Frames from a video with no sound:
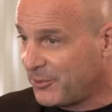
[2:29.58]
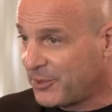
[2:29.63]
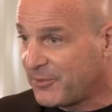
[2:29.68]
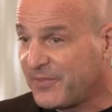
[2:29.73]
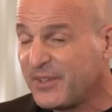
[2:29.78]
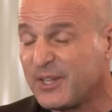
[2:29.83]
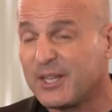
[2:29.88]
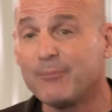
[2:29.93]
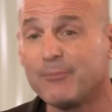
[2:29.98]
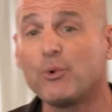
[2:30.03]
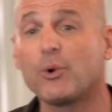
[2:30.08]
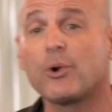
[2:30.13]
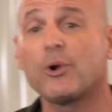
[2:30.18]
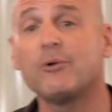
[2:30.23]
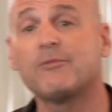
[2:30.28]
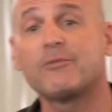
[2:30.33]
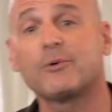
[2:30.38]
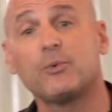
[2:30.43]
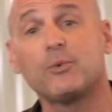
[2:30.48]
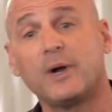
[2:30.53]
We're feeling more
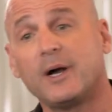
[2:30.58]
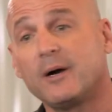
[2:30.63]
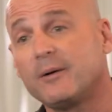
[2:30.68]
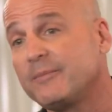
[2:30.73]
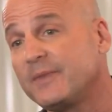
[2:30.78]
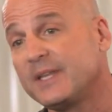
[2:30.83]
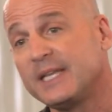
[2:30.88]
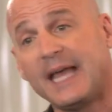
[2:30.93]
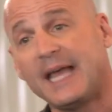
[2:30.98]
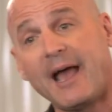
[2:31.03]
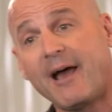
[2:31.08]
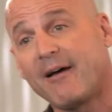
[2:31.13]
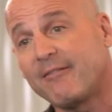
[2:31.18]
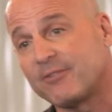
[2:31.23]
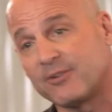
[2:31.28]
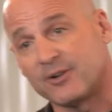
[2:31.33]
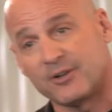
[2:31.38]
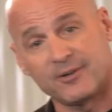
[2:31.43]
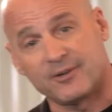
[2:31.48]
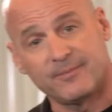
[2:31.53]
overwhelmed than
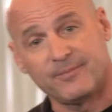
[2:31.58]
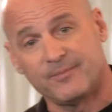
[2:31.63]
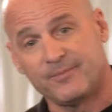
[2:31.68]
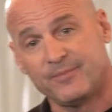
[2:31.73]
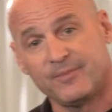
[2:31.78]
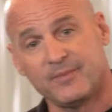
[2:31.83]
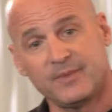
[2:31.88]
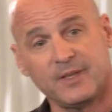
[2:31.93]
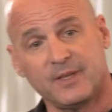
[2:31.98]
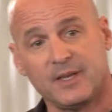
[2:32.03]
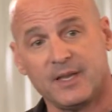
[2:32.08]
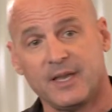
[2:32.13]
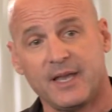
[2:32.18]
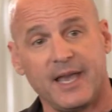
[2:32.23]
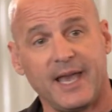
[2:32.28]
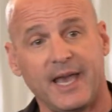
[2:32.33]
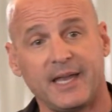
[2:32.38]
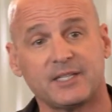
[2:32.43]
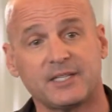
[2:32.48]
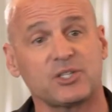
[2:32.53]
ever,
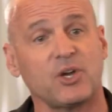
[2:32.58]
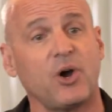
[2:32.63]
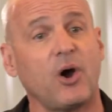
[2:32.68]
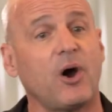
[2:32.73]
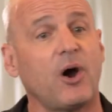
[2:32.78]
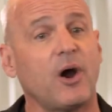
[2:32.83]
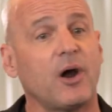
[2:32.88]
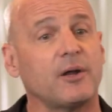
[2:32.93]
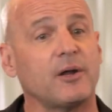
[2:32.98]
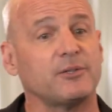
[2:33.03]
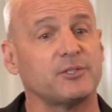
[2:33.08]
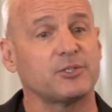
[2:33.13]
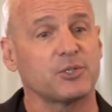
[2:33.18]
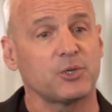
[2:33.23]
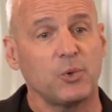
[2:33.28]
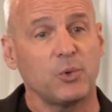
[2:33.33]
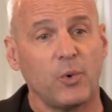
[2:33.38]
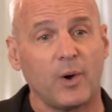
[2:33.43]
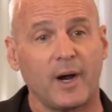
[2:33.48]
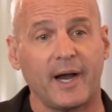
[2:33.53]
and it's hard to
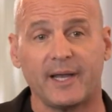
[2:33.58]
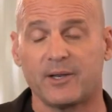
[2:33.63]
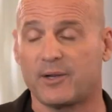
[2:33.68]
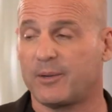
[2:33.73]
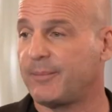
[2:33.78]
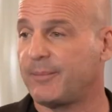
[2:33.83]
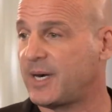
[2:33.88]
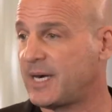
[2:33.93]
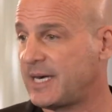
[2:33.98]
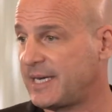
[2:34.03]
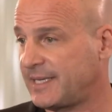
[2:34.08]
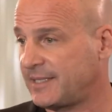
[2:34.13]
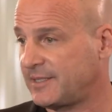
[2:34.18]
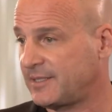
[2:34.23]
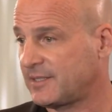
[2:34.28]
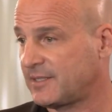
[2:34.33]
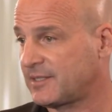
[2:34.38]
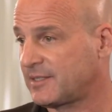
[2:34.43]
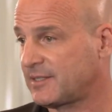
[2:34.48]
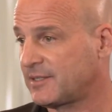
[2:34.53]
quiet our
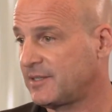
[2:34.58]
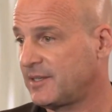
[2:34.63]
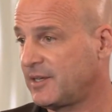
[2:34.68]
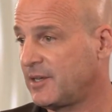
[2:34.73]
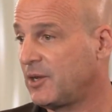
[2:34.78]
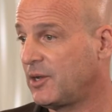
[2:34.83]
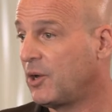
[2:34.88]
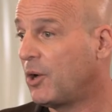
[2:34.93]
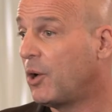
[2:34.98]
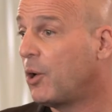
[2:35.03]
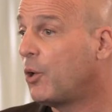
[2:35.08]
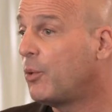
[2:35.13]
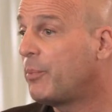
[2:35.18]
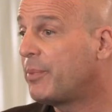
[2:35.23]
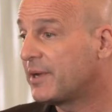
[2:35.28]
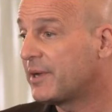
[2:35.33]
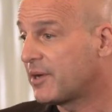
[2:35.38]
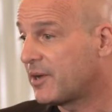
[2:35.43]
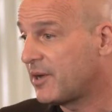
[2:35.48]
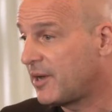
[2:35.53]
minds,
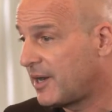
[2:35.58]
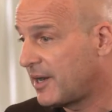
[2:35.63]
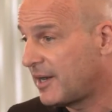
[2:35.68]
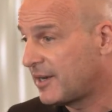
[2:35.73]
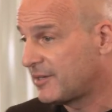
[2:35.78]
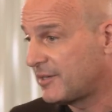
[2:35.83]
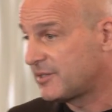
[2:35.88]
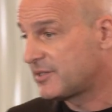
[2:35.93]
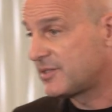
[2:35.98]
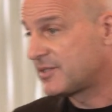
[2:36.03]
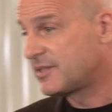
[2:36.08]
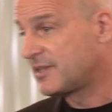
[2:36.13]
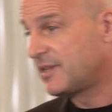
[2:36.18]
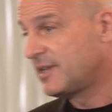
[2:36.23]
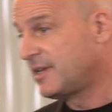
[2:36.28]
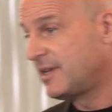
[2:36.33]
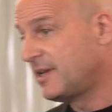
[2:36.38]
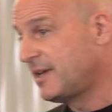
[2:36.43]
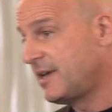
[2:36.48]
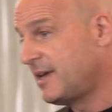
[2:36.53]
open our hearts,
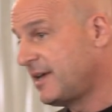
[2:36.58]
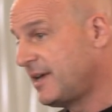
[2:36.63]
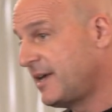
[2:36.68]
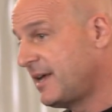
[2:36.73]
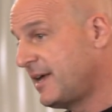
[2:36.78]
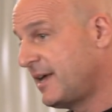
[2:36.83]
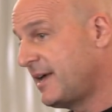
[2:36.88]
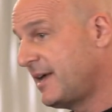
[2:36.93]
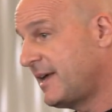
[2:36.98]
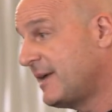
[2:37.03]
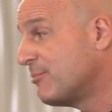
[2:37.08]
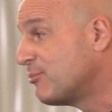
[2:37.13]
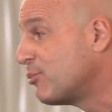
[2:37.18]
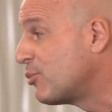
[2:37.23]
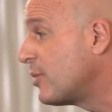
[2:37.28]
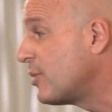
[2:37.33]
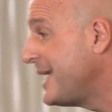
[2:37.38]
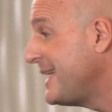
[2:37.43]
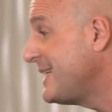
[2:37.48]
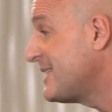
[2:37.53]

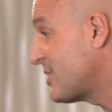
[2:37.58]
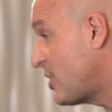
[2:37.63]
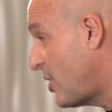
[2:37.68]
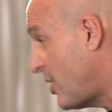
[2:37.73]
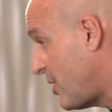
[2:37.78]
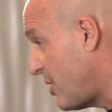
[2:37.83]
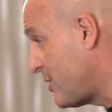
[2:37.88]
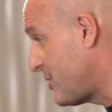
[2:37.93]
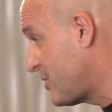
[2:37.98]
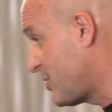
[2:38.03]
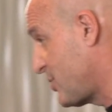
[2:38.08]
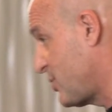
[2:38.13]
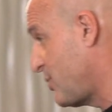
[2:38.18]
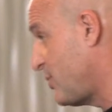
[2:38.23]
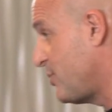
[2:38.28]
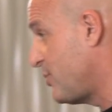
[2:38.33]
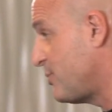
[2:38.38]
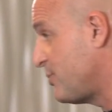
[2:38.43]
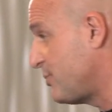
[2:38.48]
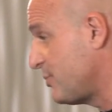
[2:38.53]
embrace our
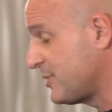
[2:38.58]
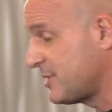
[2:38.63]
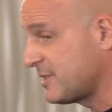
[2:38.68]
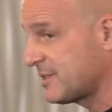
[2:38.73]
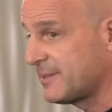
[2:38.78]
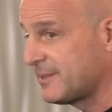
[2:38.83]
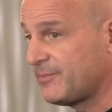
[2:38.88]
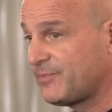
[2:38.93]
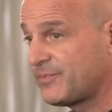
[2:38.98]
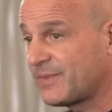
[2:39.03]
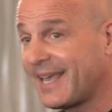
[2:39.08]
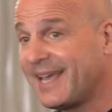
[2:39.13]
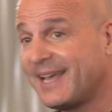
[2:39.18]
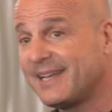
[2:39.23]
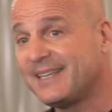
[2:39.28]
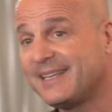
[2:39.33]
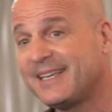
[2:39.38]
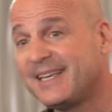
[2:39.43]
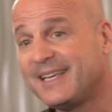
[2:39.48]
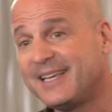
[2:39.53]
souls,
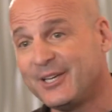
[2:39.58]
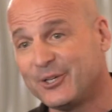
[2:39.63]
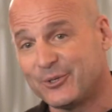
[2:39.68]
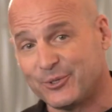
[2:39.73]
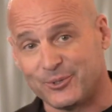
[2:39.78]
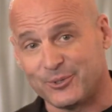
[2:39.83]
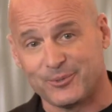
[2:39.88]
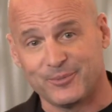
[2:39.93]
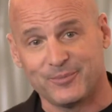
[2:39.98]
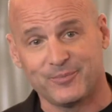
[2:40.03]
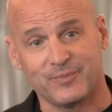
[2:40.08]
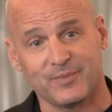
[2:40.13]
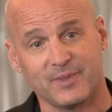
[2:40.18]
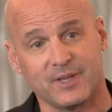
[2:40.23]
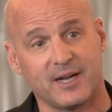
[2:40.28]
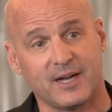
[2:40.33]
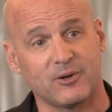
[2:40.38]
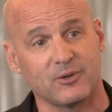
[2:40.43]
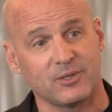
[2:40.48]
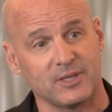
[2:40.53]
and heal
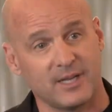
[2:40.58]
our